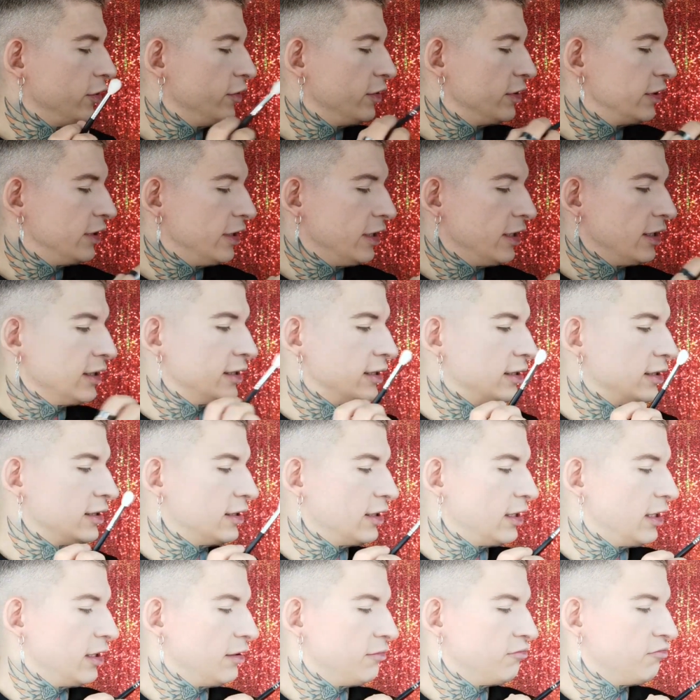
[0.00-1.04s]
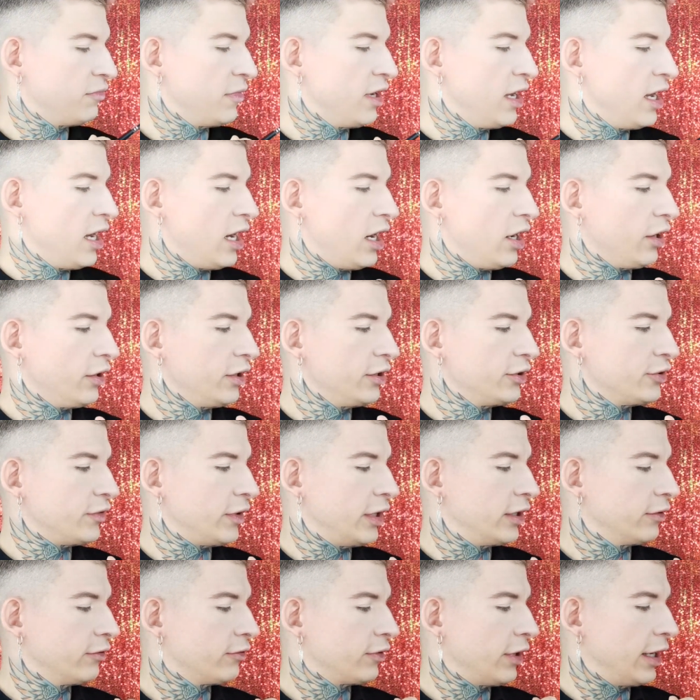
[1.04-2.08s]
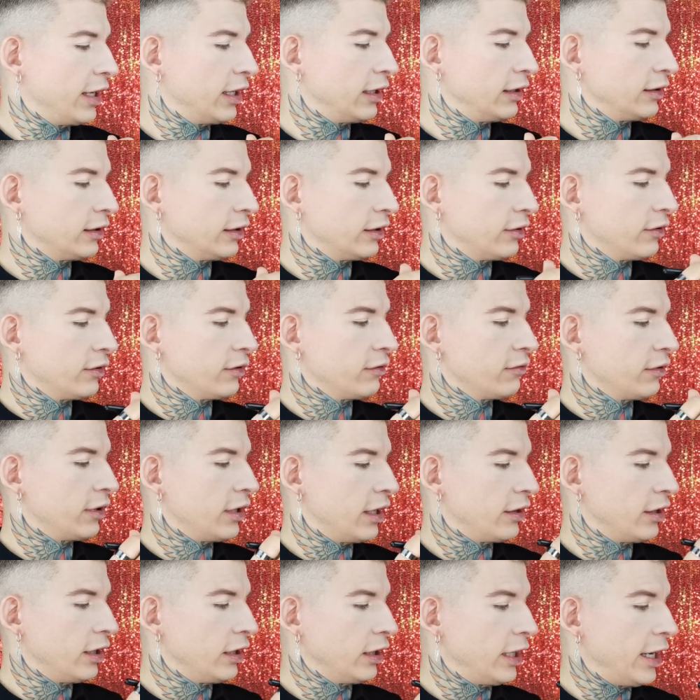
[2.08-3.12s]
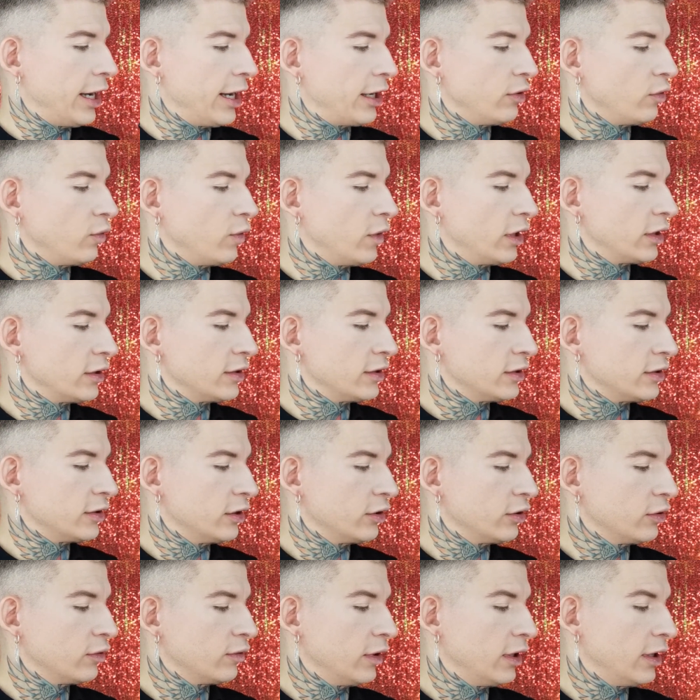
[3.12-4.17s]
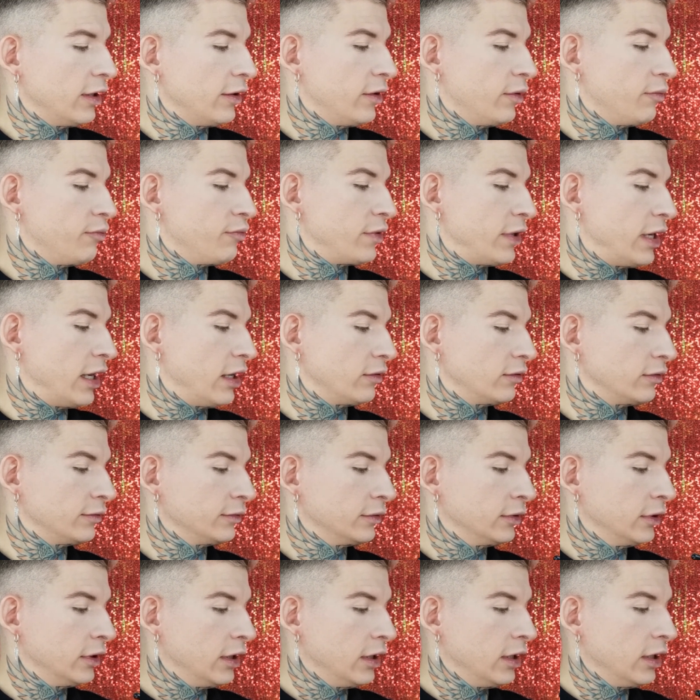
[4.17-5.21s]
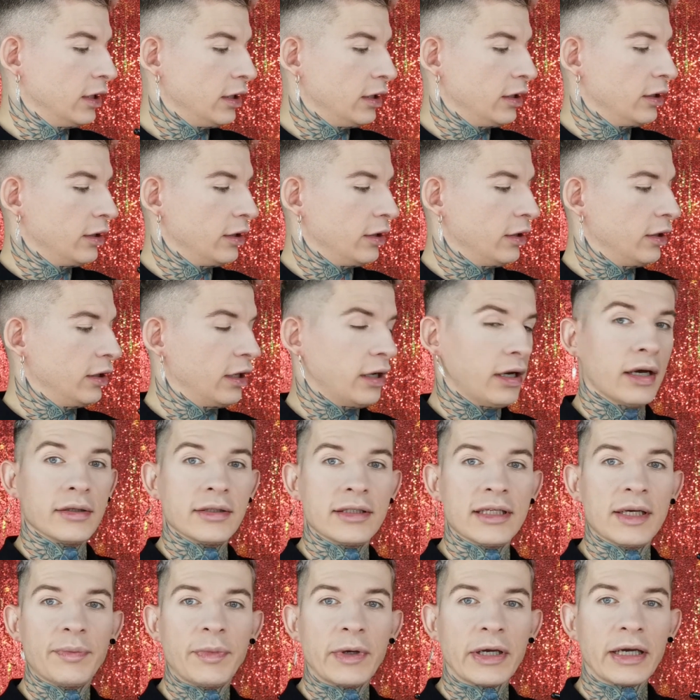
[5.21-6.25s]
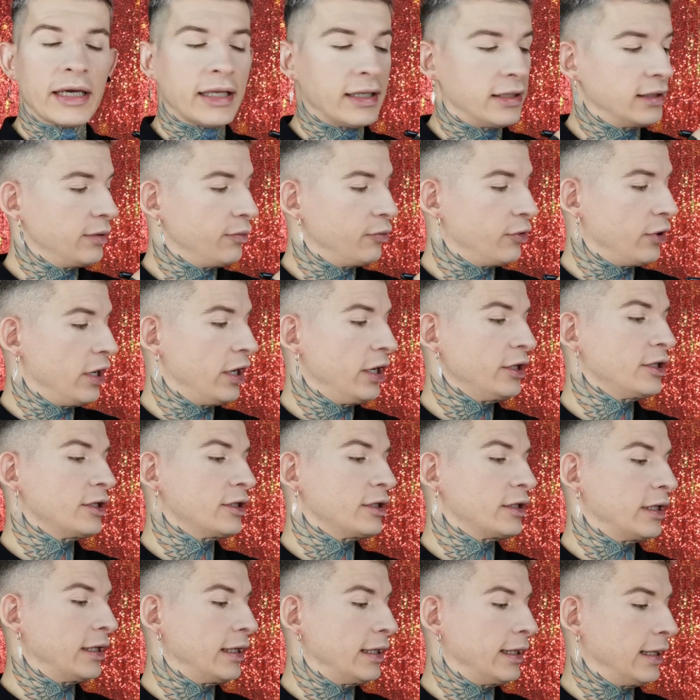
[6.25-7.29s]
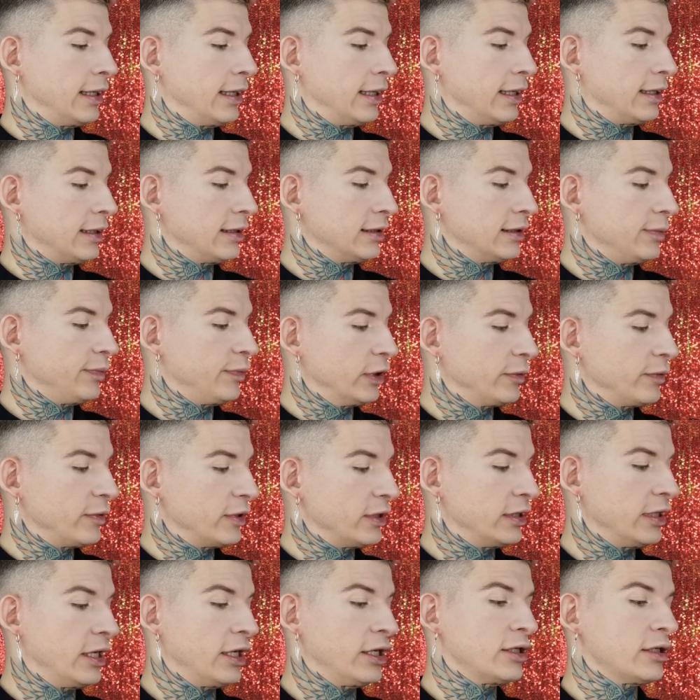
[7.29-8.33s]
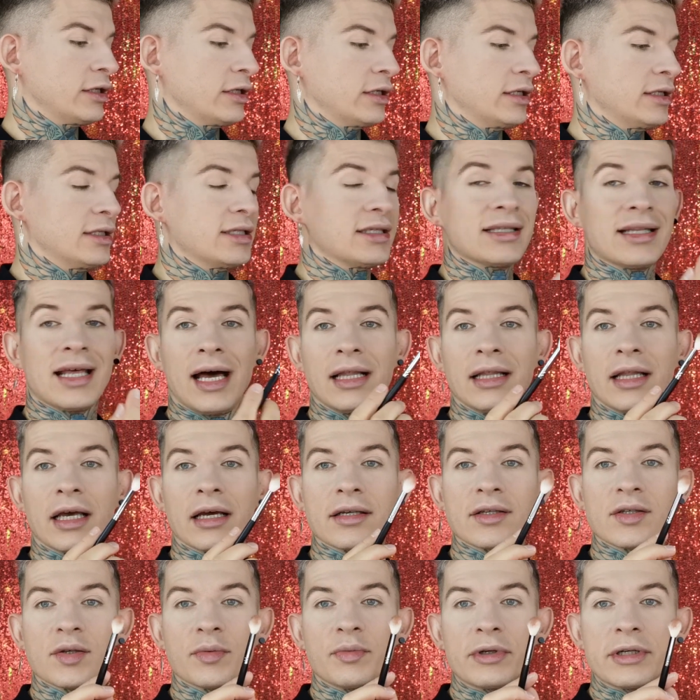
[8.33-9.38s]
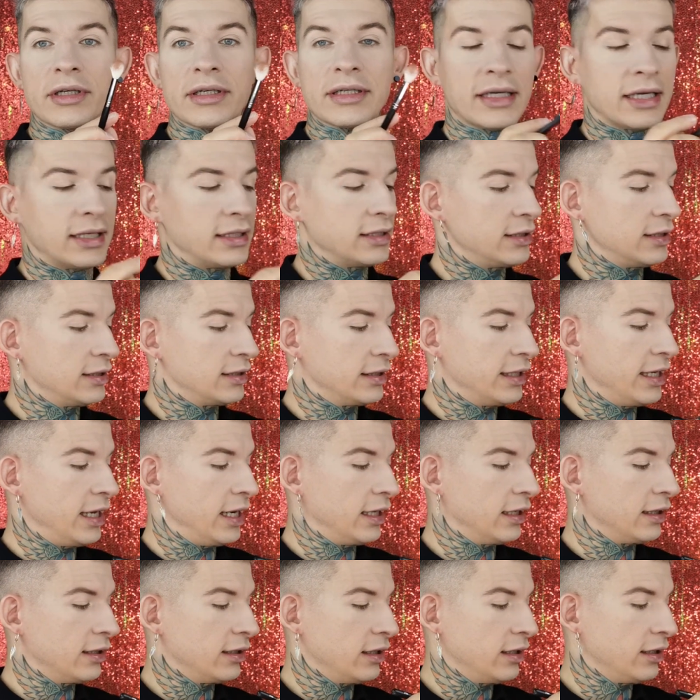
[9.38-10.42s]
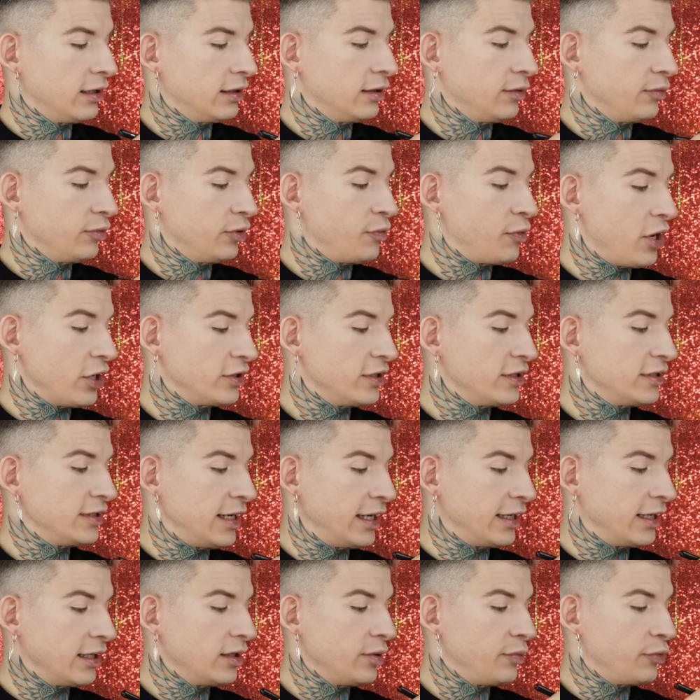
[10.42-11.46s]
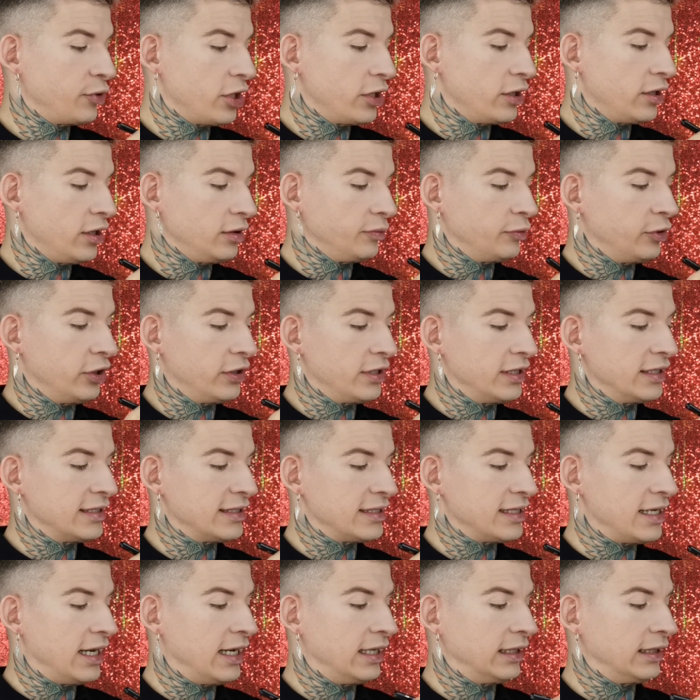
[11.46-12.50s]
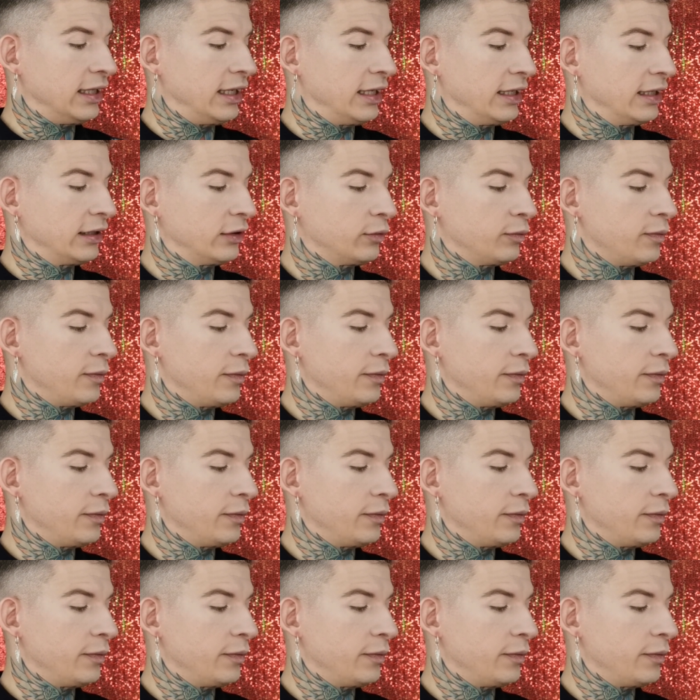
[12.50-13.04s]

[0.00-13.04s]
use this. I'm gonna try to get the lighter one, so the brown. Dipping in the brush, and the pigmentation is not like super intense. It's getting the brush is taking the product, but it's not like